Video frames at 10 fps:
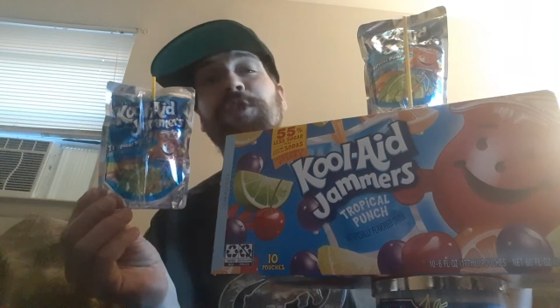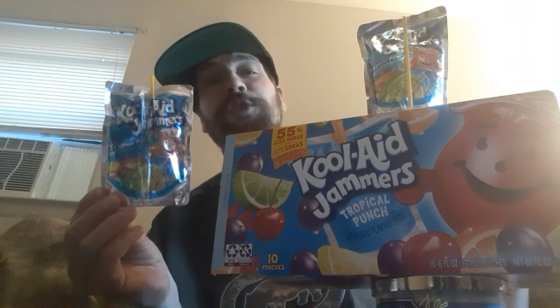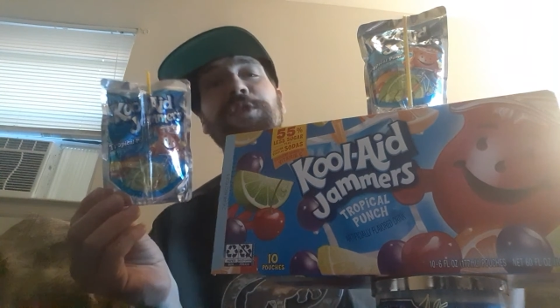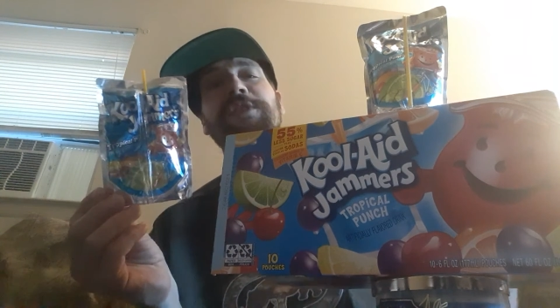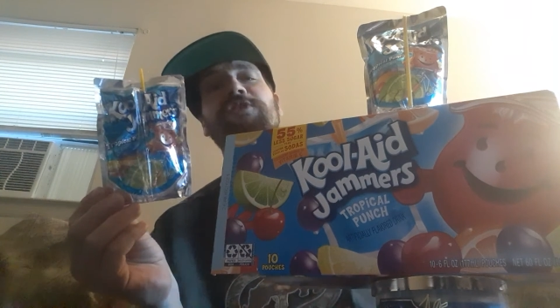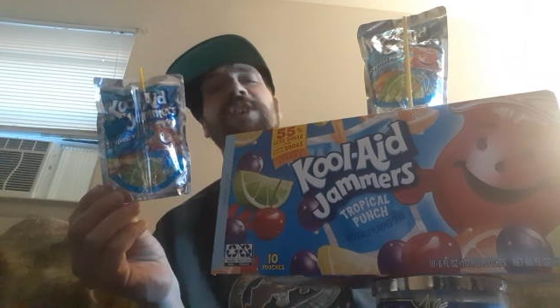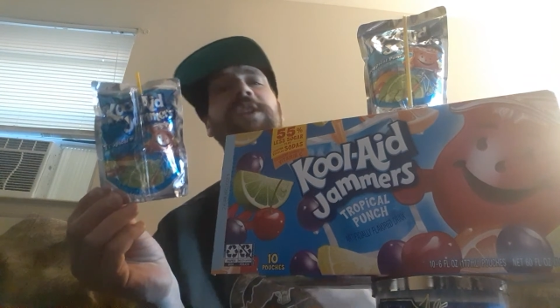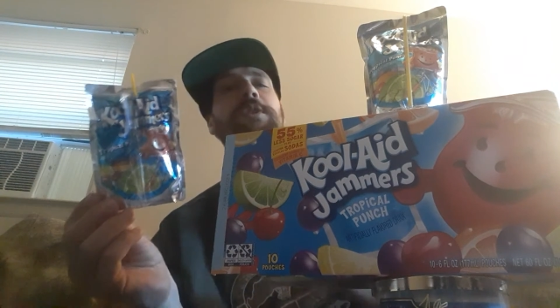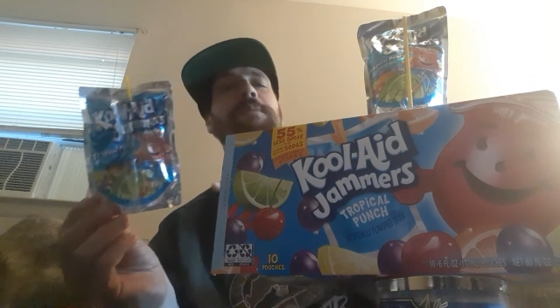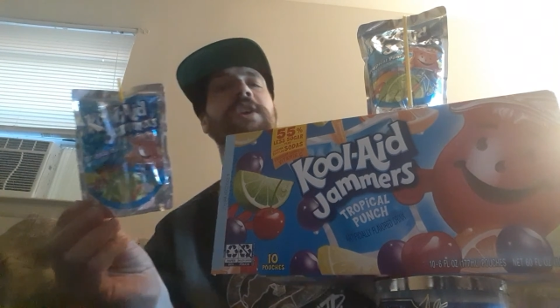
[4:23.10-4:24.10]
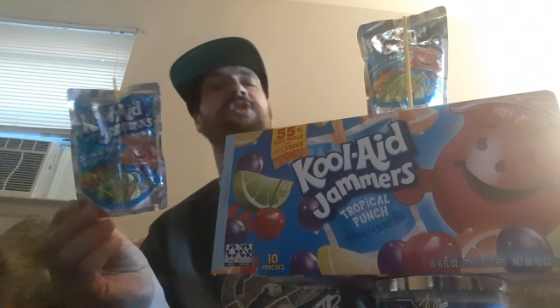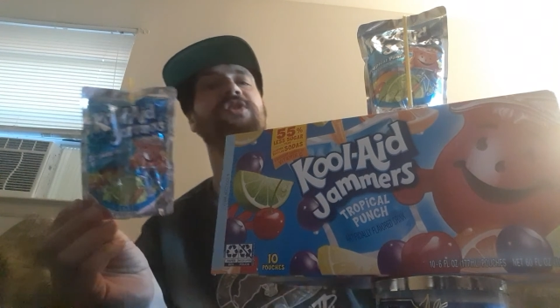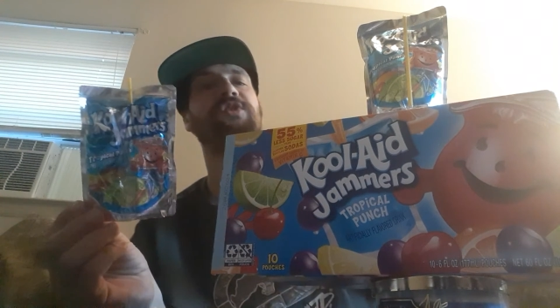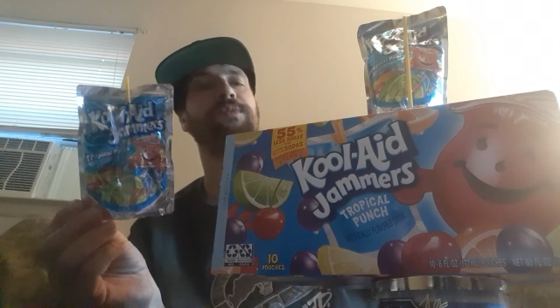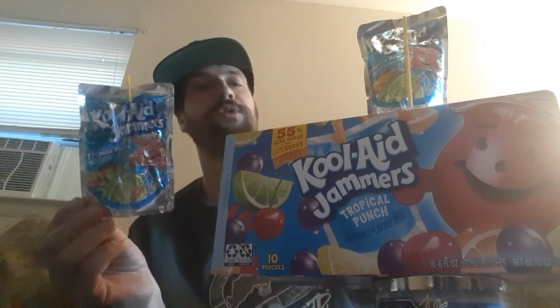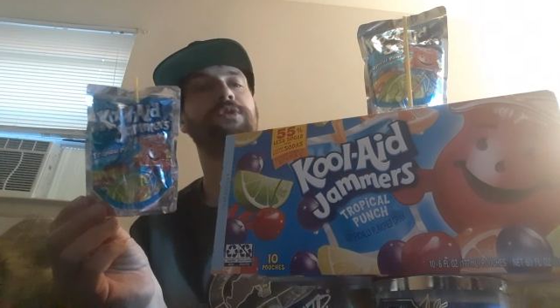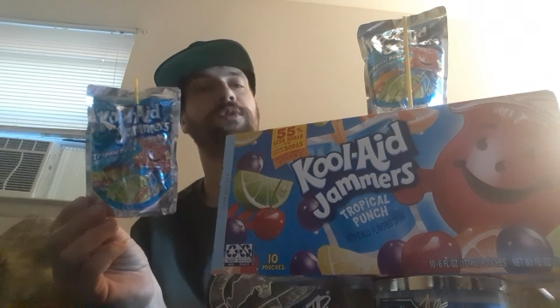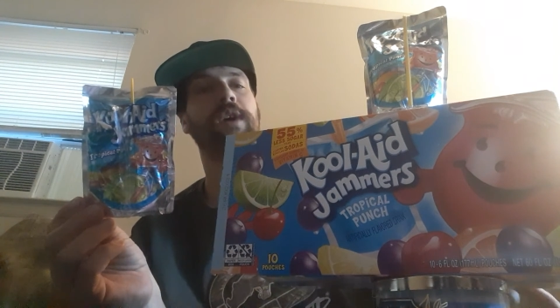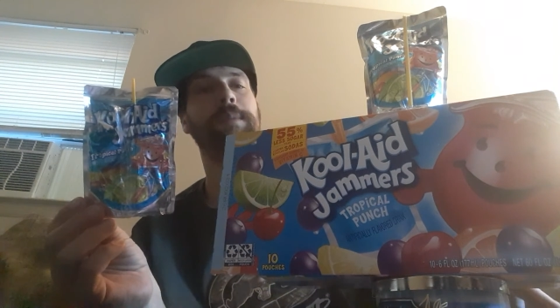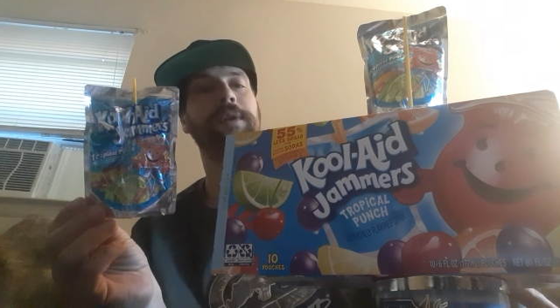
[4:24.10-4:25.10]
you're new to the channel, you make sure you
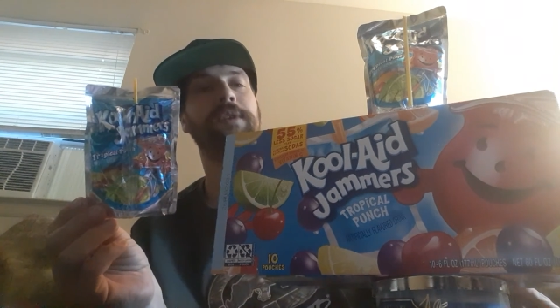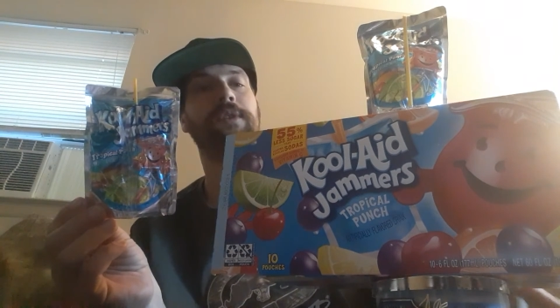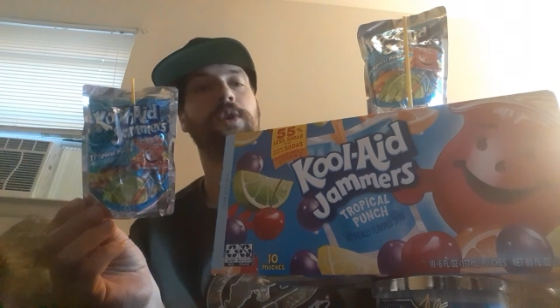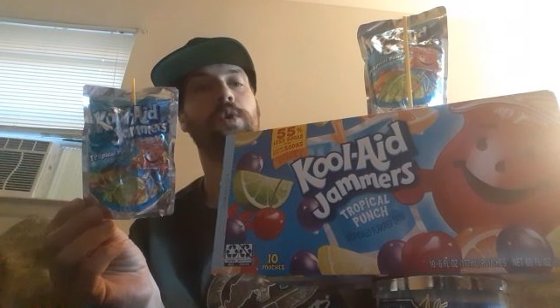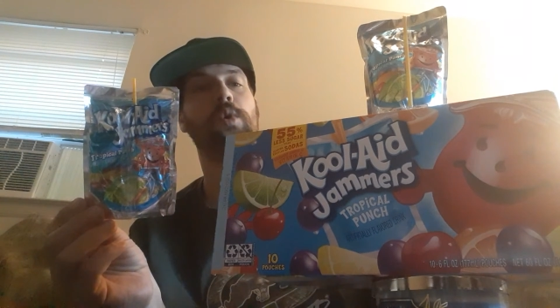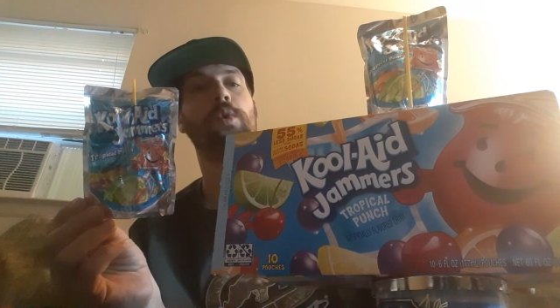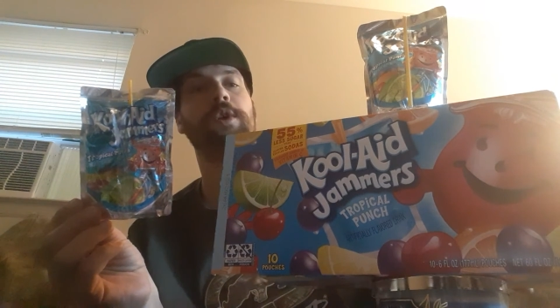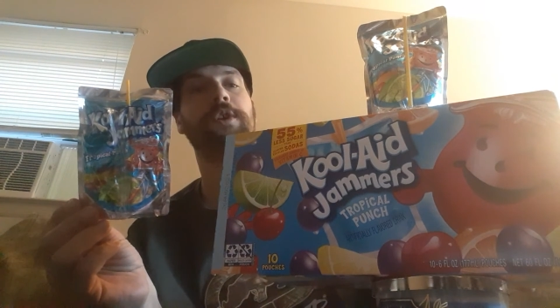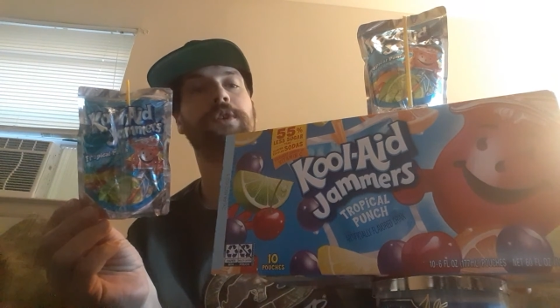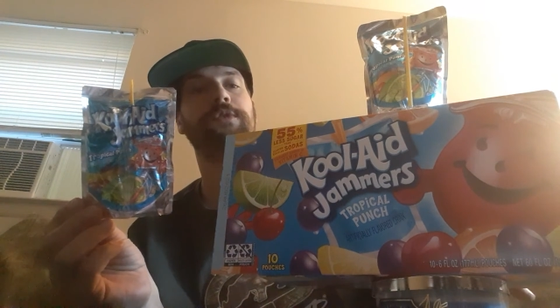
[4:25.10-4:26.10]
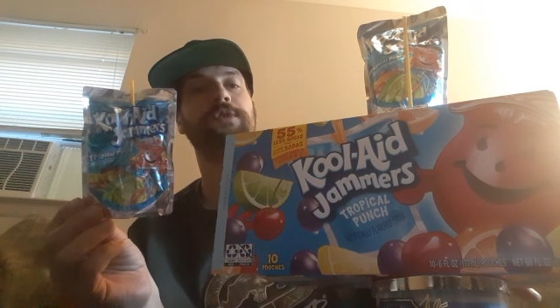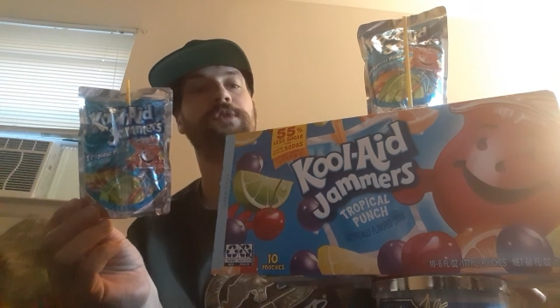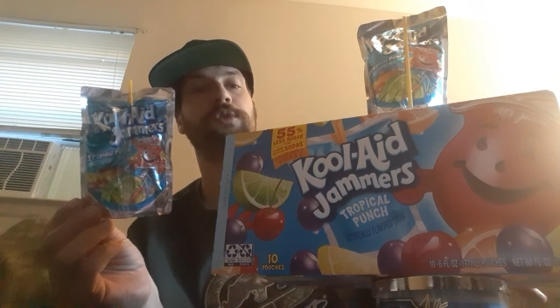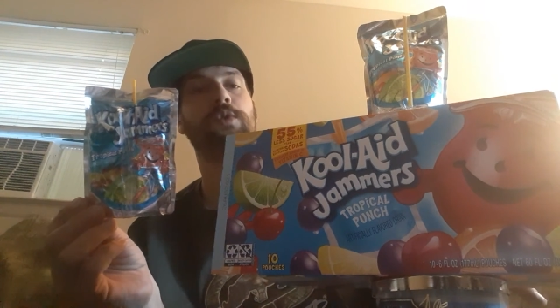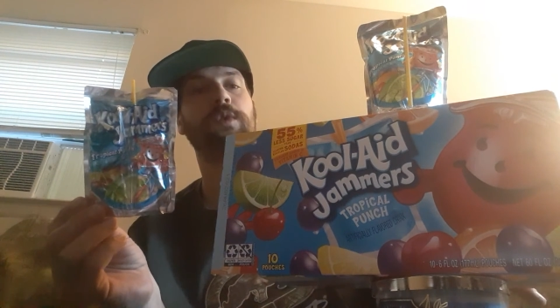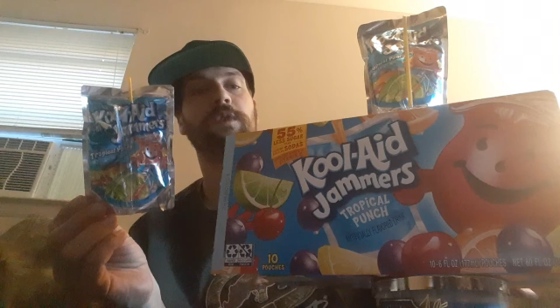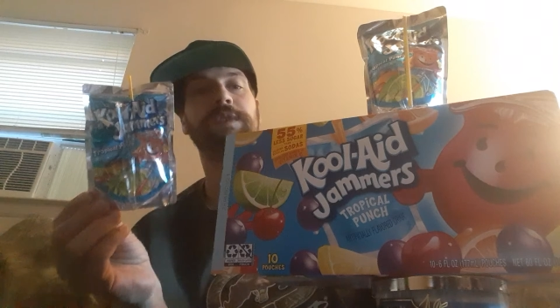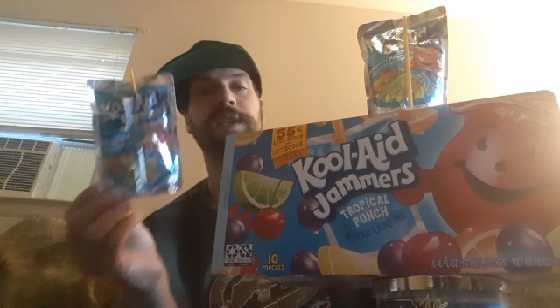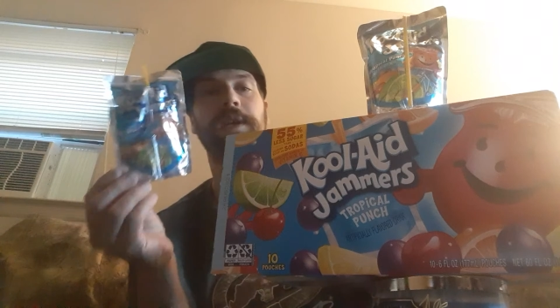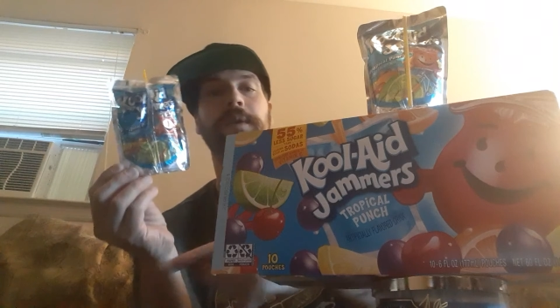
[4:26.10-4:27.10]
subscribe in the corners. There's a corner over
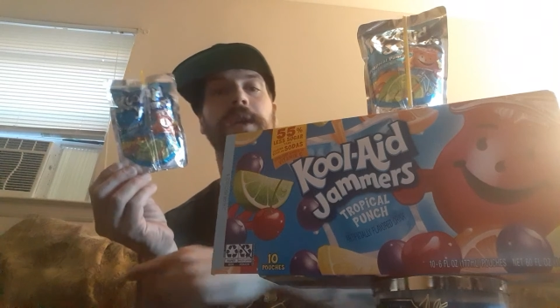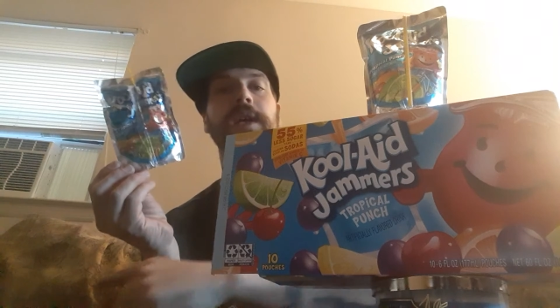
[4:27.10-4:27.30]
there.